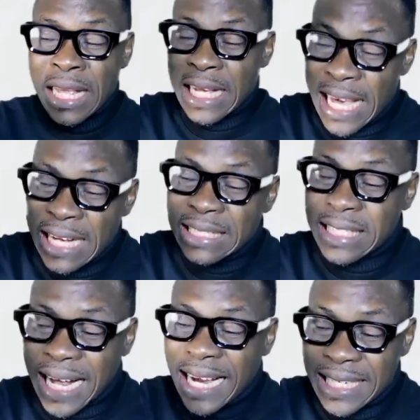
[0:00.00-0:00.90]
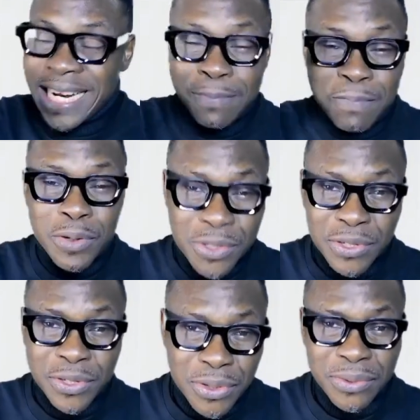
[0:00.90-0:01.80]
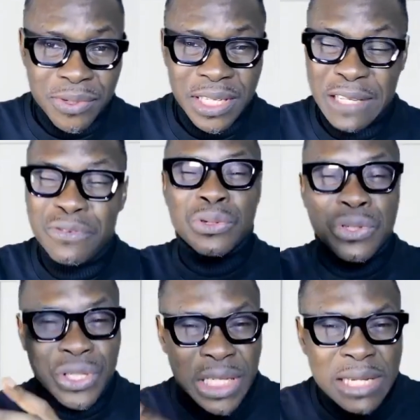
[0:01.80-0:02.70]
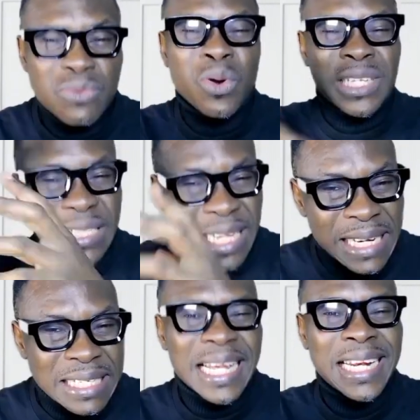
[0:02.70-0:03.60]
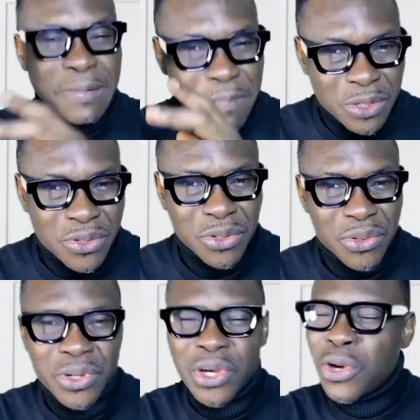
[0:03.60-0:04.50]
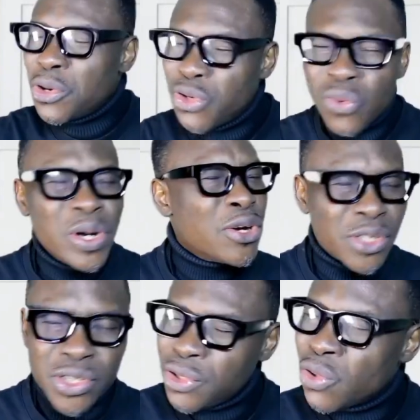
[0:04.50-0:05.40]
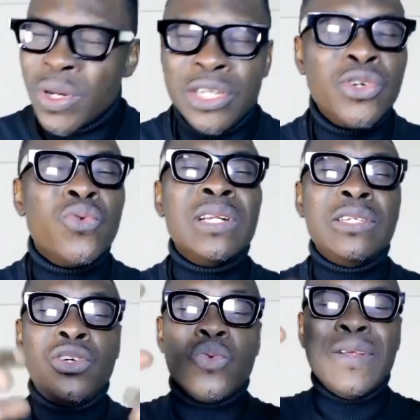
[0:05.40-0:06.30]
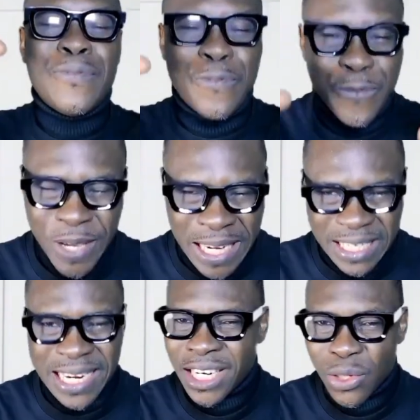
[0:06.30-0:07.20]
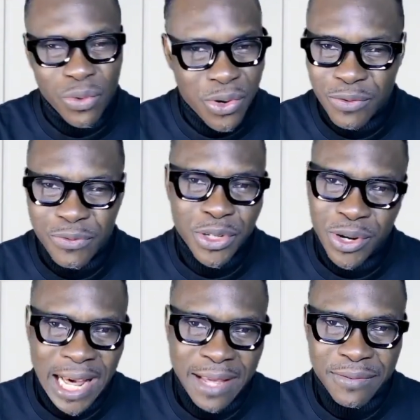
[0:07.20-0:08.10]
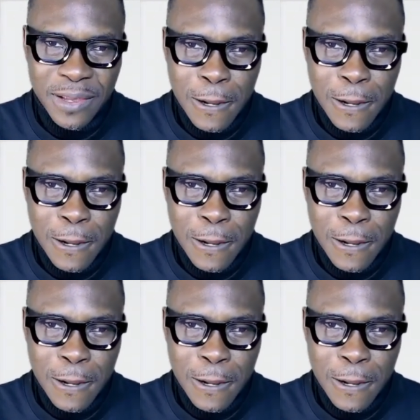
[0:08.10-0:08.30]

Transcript: Inside that prostitute, if you see what is inside a prostitute, you will faint and you will run for your life.